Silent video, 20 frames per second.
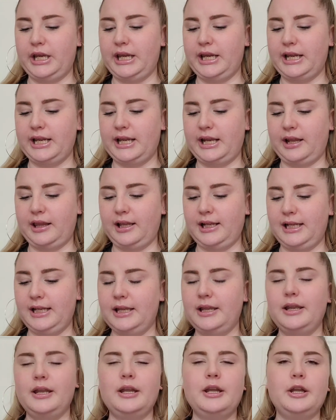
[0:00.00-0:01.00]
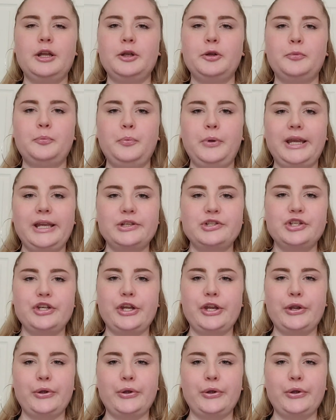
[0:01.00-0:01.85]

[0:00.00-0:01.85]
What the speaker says: kind of like peachy